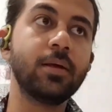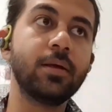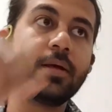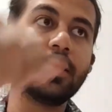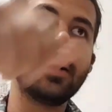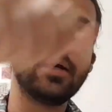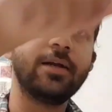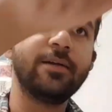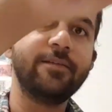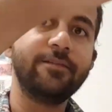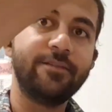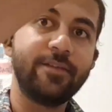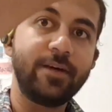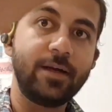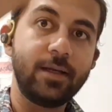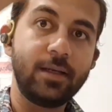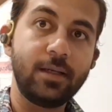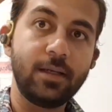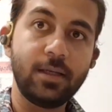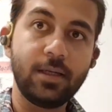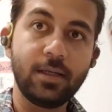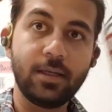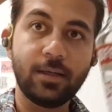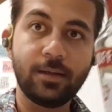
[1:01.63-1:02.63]
and
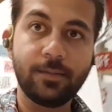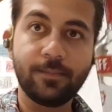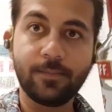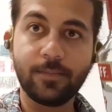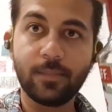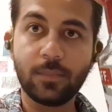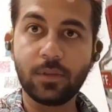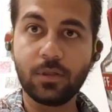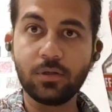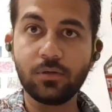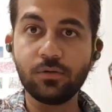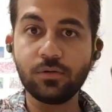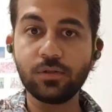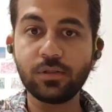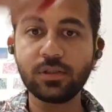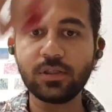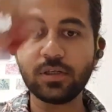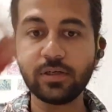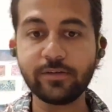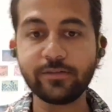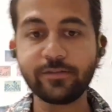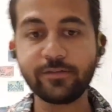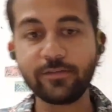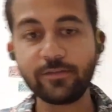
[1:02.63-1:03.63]
finally the good
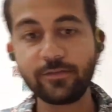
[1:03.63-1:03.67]
stuff.